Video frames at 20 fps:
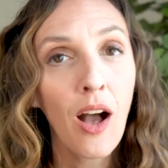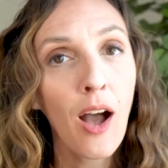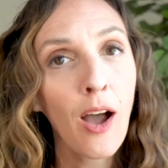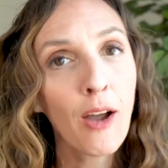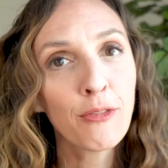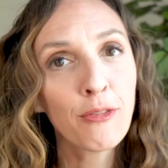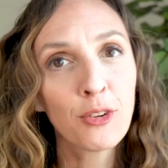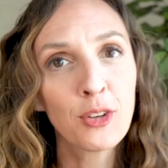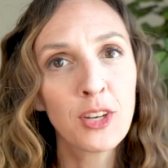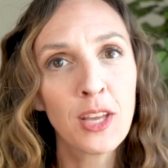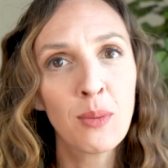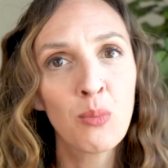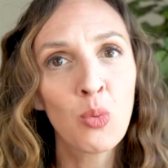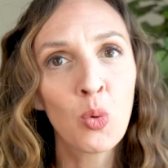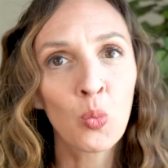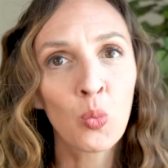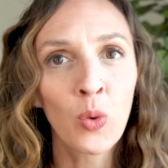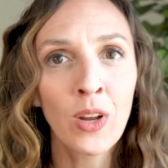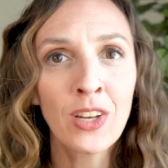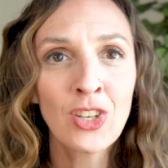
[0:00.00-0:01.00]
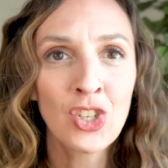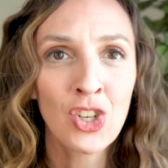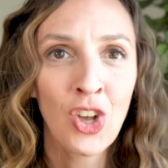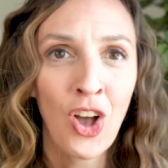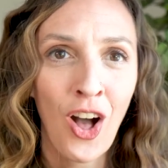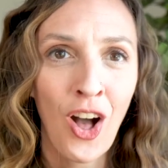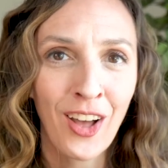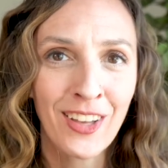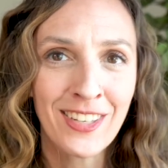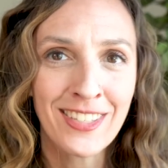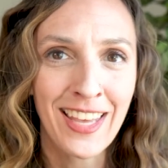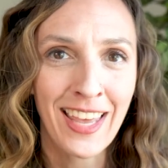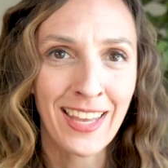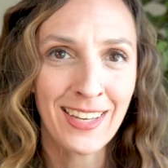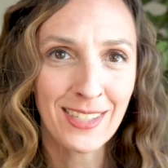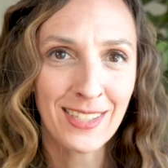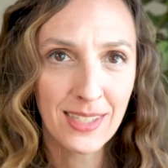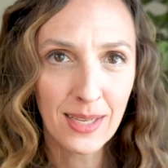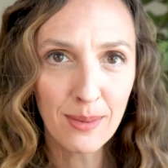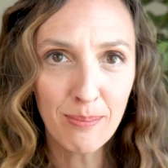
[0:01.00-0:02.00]
offered him rich
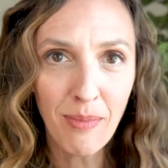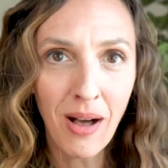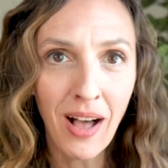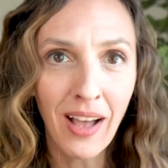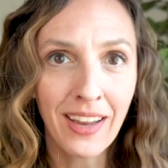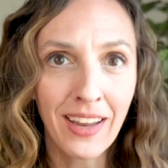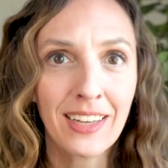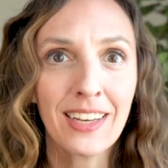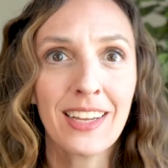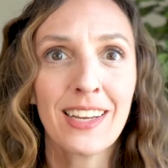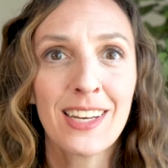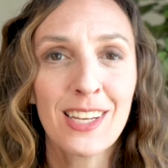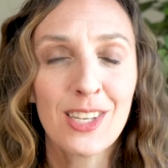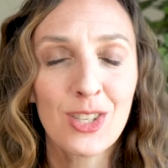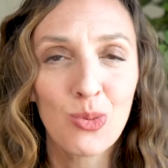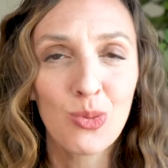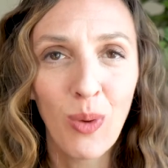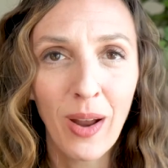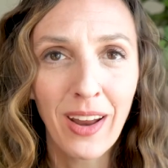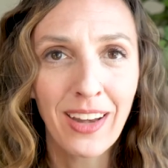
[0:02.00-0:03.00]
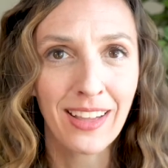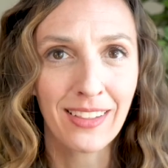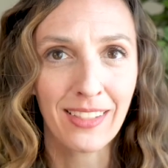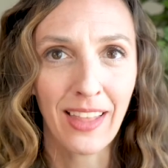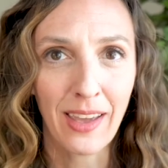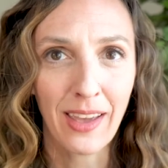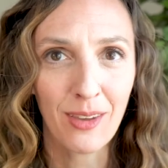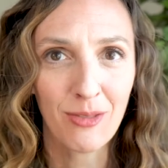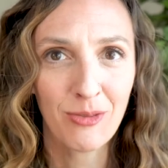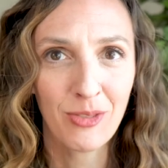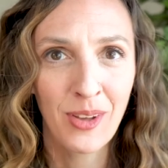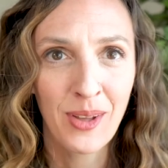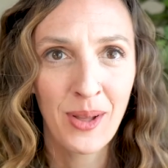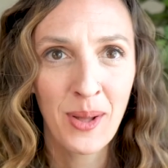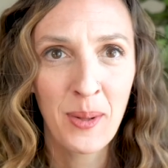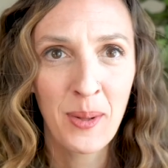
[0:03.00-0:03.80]
content to mine in his writing life.